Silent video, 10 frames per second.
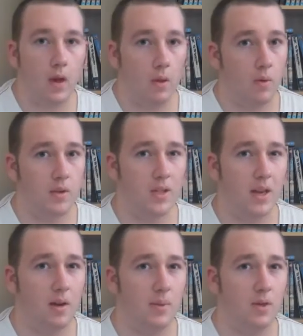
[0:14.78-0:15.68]
Alright, well, today
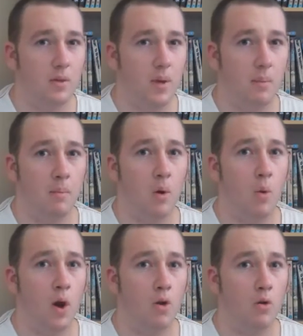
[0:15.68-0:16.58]
I'm going to be talking about
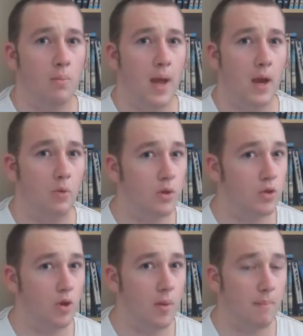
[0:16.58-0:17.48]
Mawaru
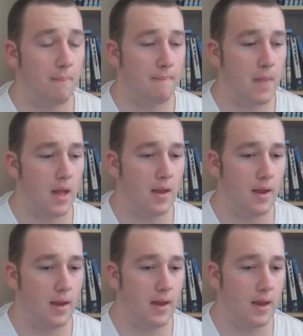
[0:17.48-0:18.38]
Penguindrum.
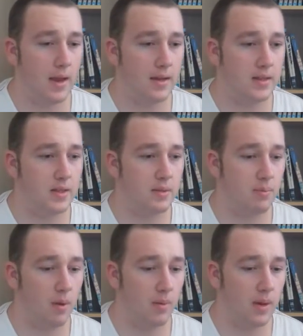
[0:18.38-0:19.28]
It's
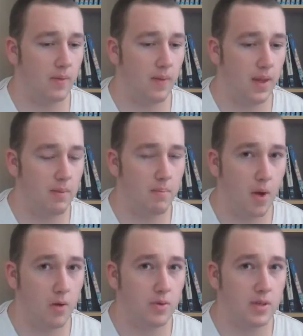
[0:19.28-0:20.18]
probably the
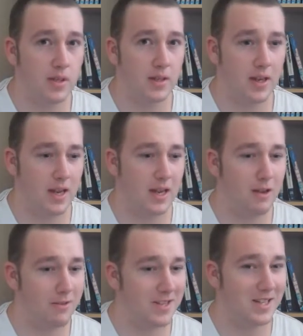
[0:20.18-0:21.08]
most
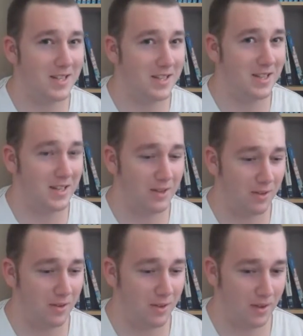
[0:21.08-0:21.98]
egotistical
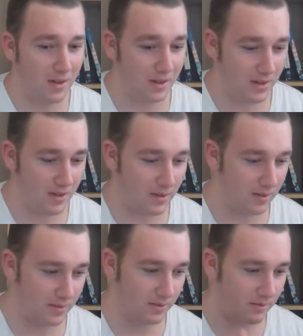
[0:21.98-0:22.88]

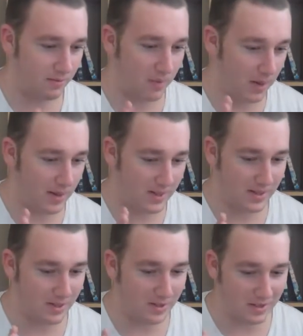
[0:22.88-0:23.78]
bloody
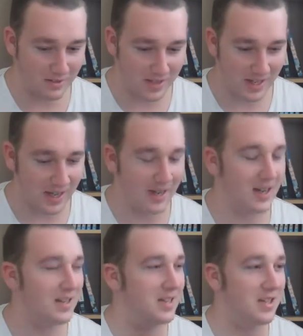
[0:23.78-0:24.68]
series I've seen
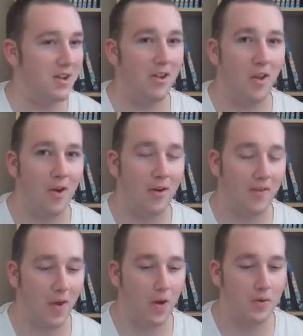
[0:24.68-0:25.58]
in so long.
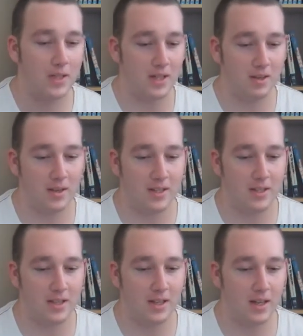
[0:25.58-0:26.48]
The whole
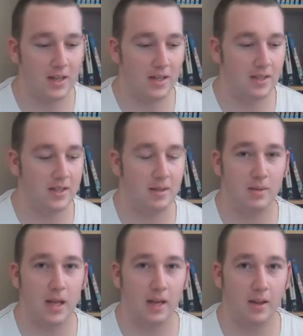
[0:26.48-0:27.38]
series
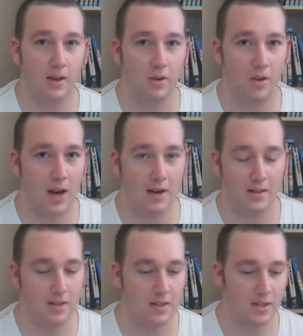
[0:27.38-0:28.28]
seems like the
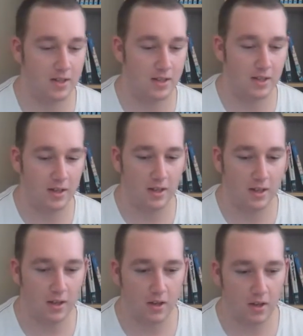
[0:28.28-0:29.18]
creators are just,
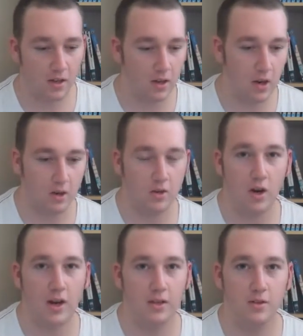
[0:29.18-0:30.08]
you know,
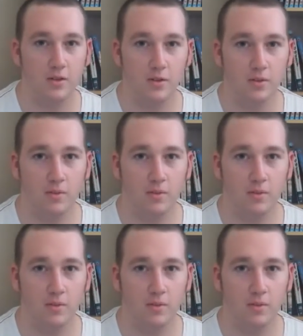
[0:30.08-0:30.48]
trying to